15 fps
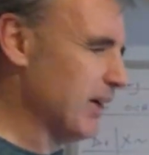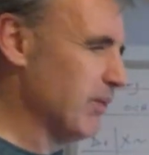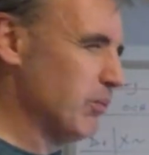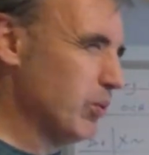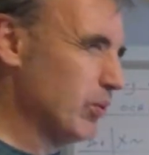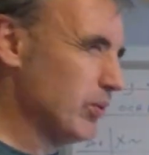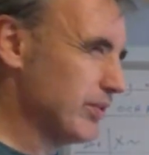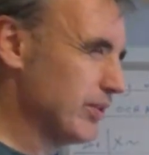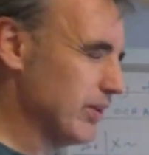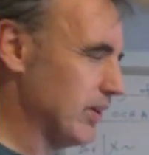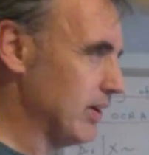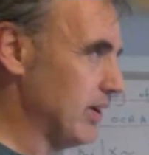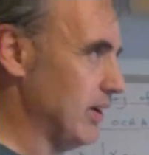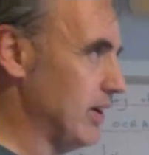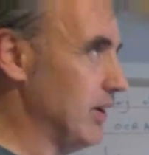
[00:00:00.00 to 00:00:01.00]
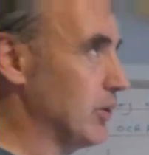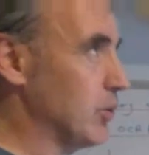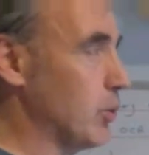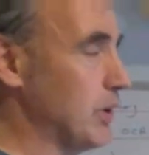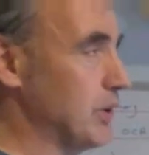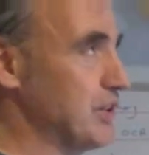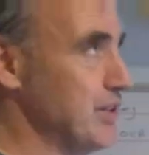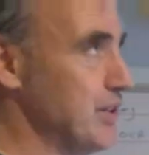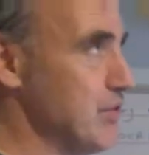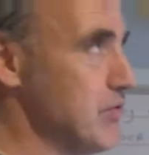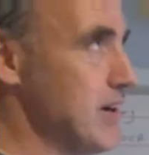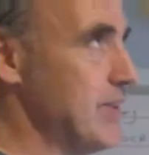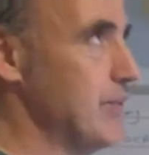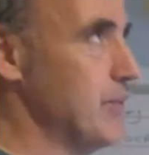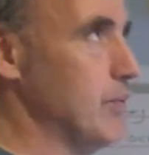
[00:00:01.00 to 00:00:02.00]
that would question the
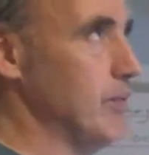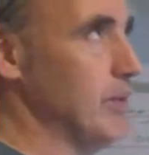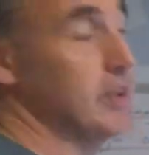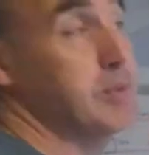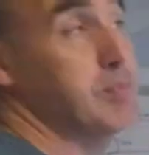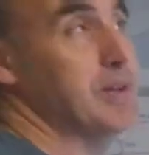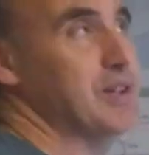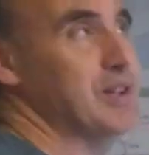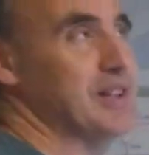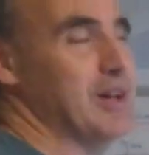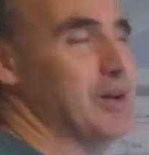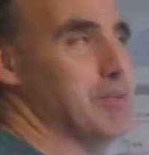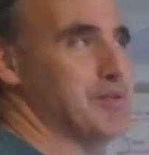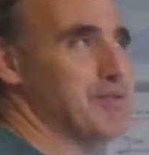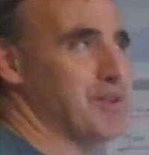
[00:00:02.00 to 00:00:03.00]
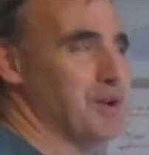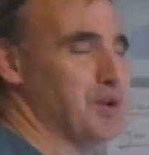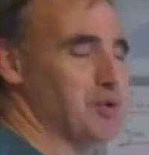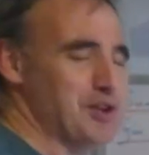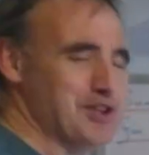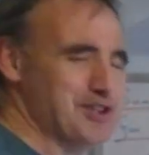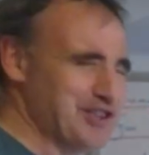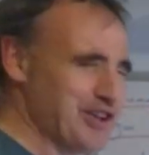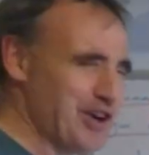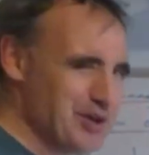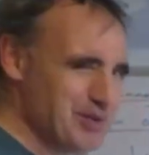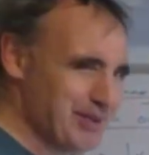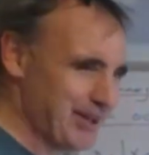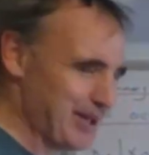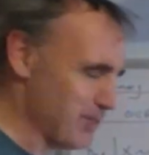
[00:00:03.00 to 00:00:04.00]
randomness, because that would be following a
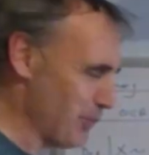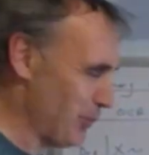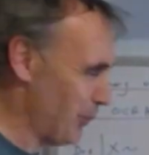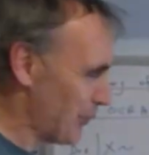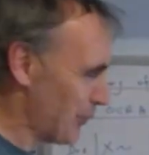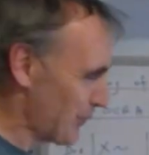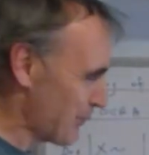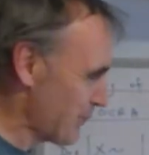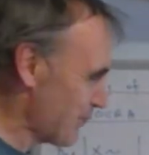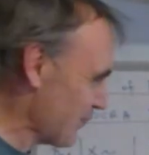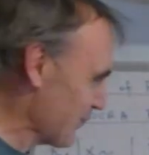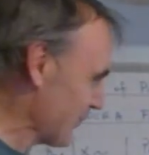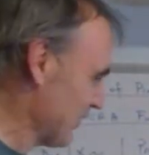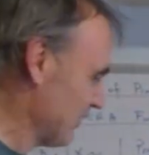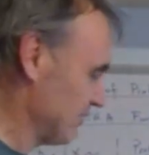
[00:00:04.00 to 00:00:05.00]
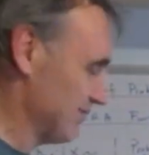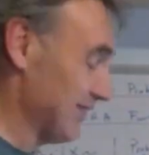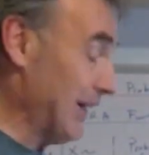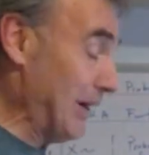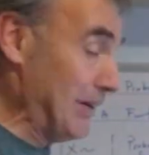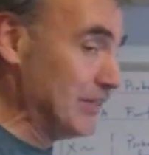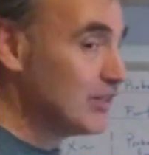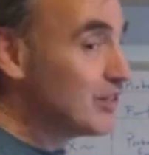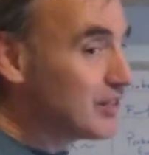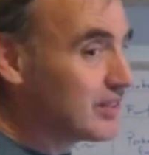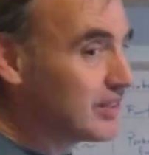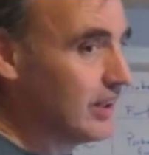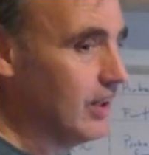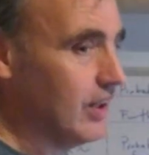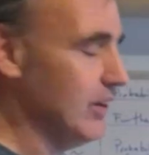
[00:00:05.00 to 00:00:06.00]
timetable.
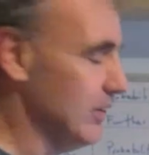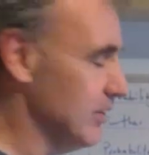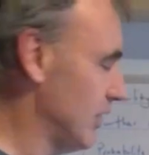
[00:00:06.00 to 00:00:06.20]
So